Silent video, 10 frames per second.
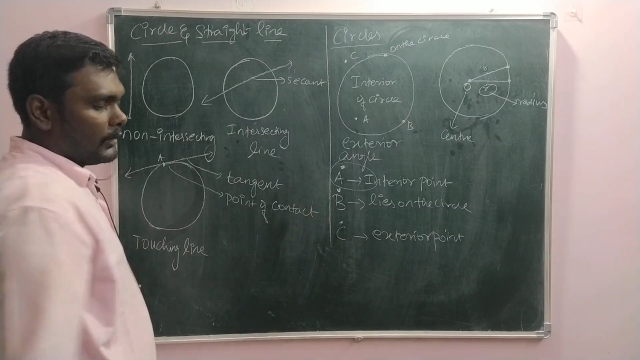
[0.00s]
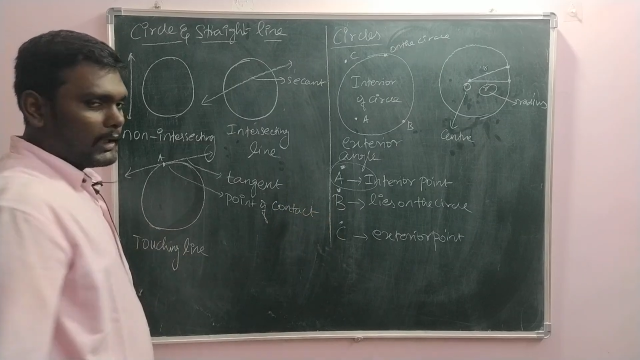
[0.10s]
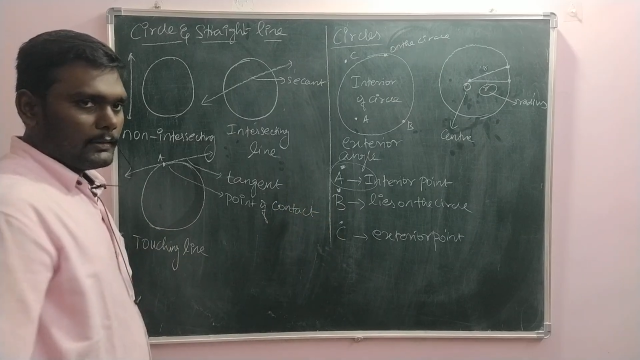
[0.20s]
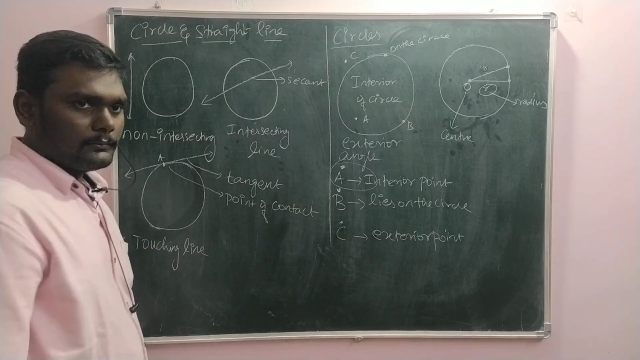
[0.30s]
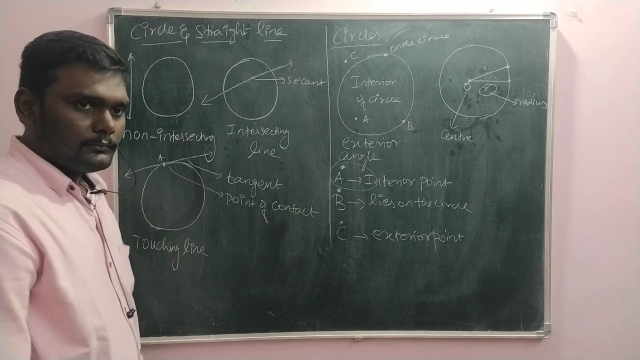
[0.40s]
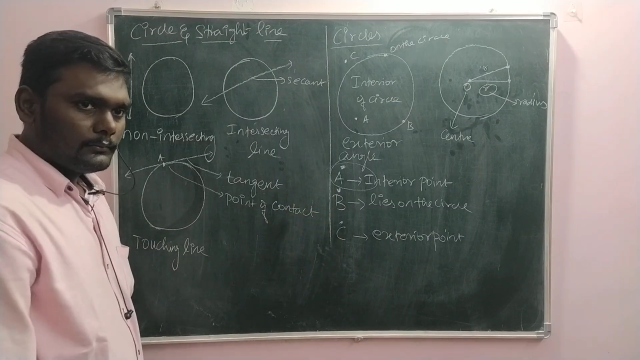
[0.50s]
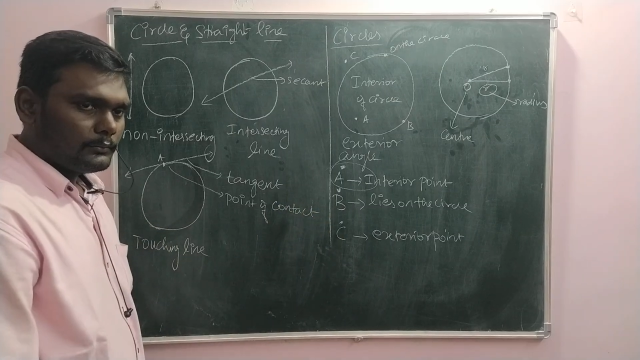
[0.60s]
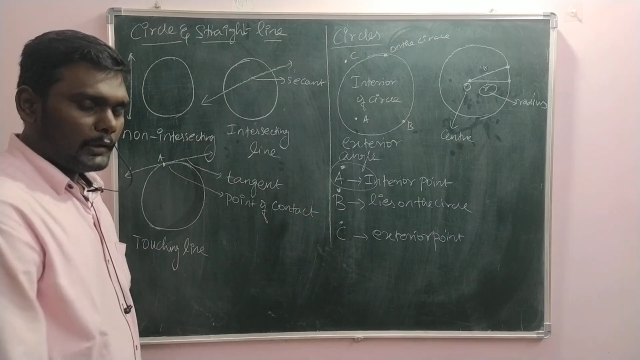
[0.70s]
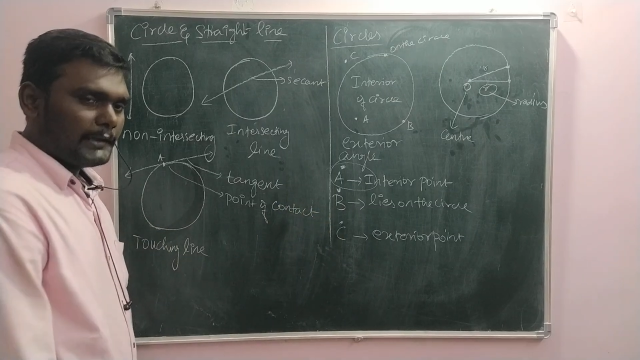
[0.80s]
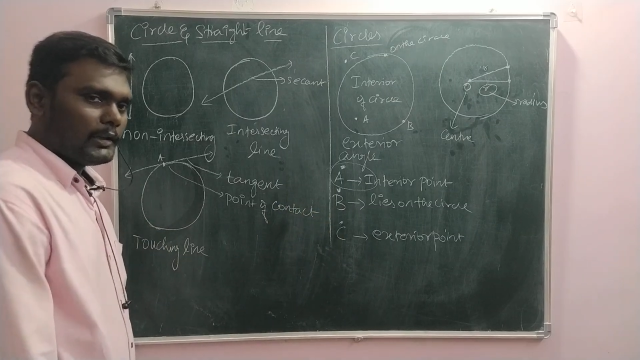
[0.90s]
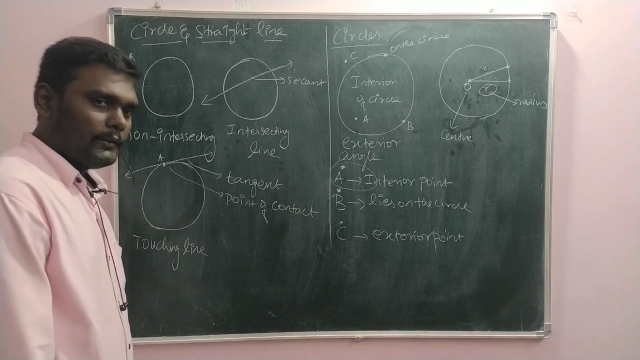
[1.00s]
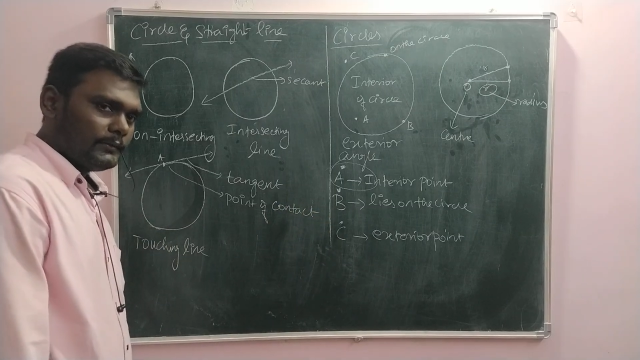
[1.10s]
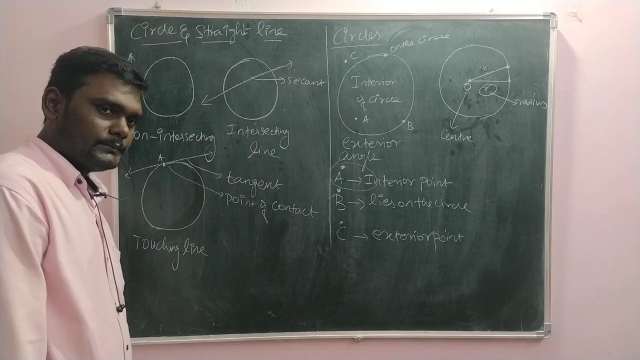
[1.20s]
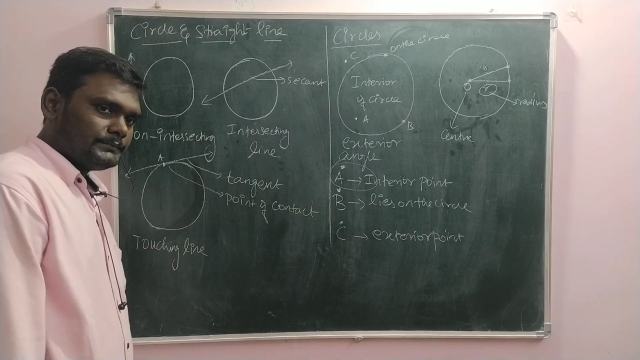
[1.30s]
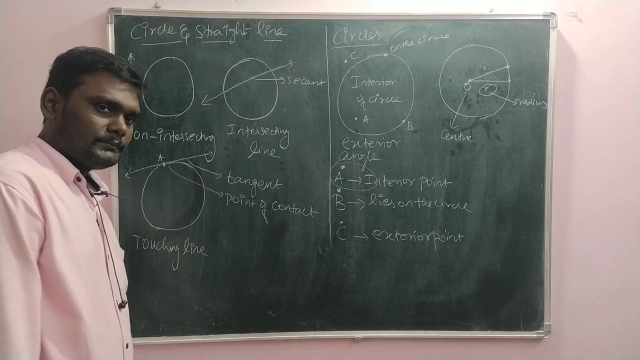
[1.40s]
Okay, point
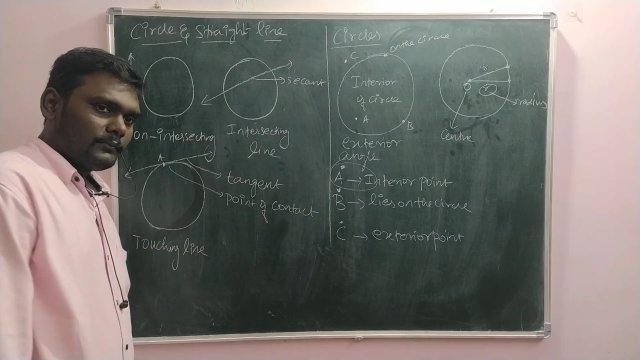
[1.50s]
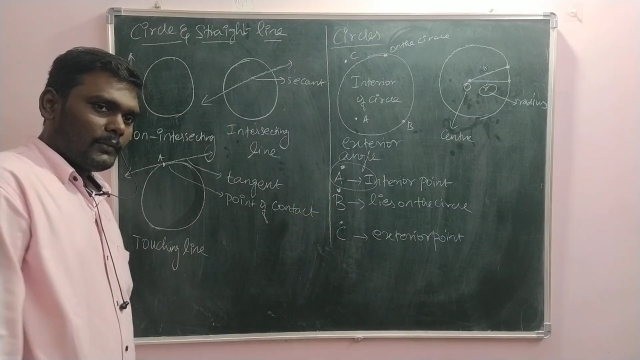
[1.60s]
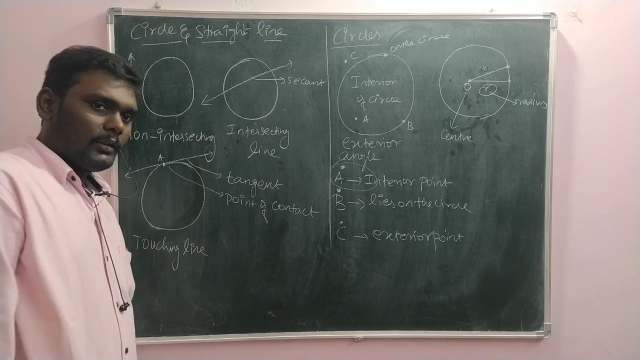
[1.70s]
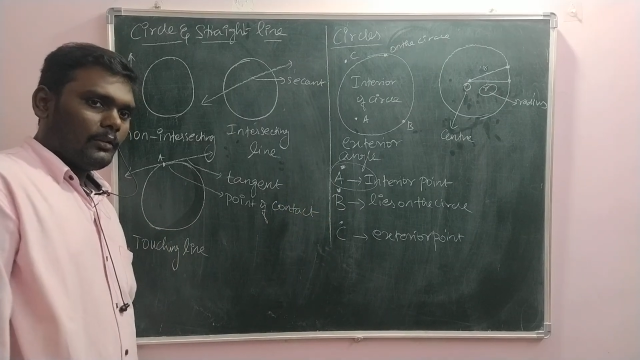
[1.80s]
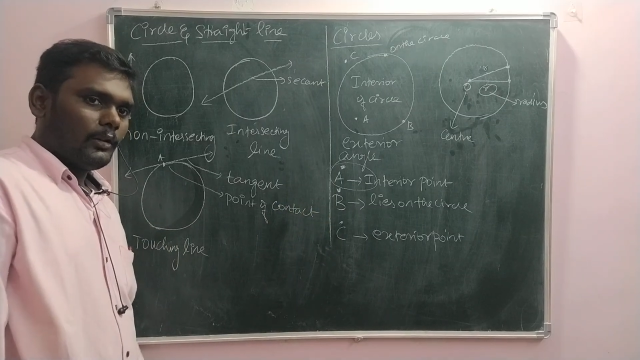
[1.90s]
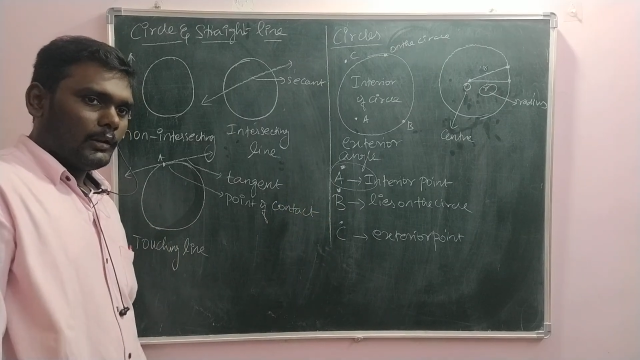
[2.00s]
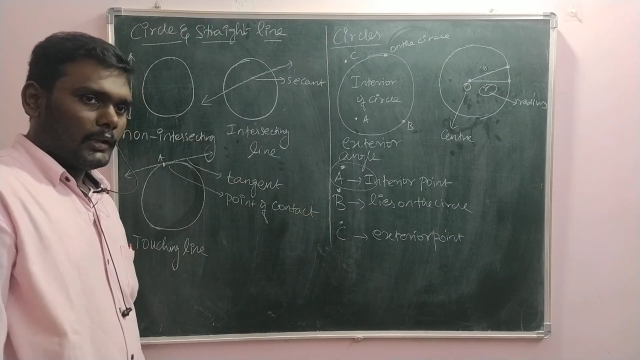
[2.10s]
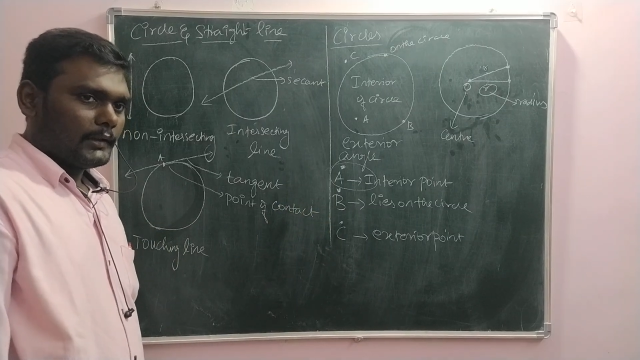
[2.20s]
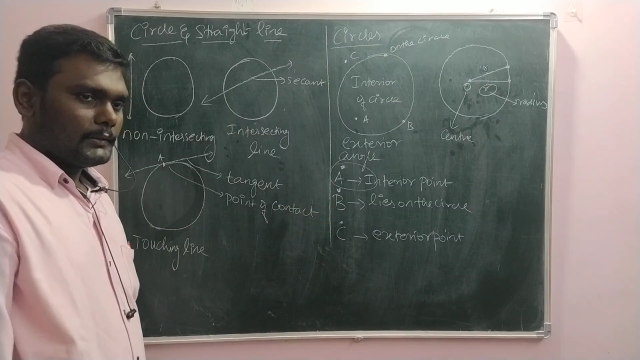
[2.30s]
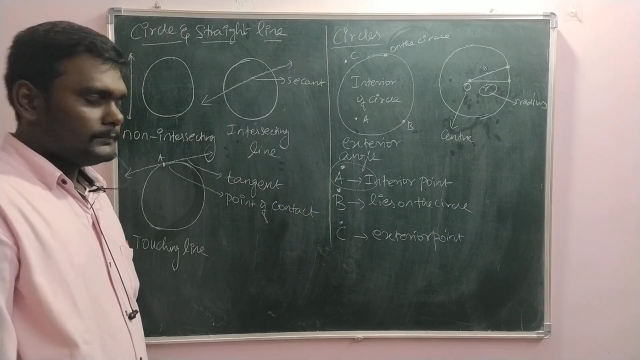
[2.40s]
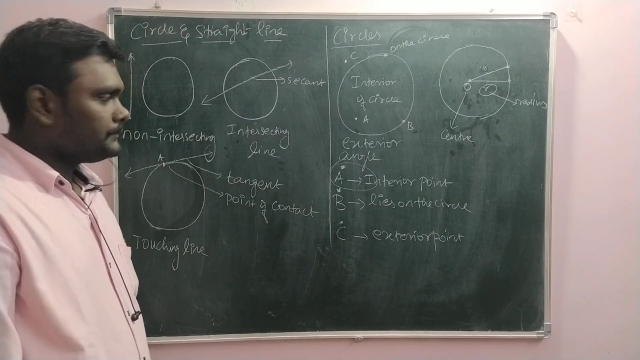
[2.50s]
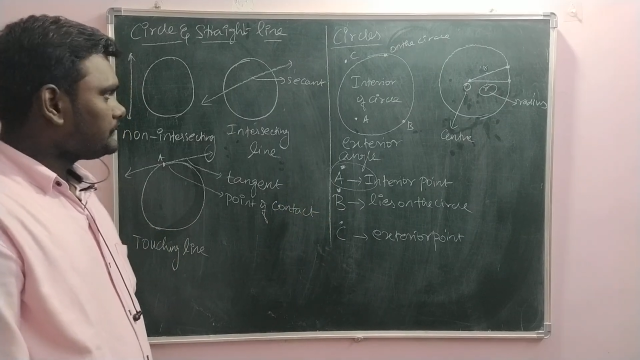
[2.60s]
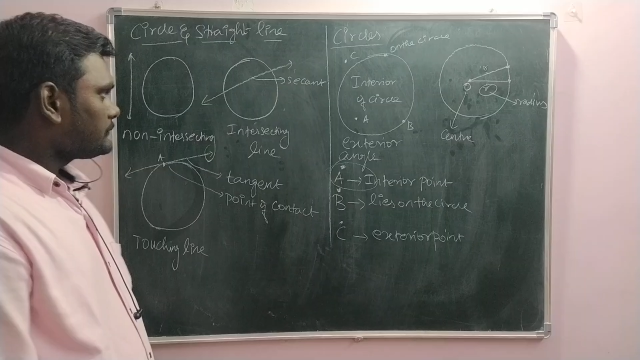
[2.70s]
of contact.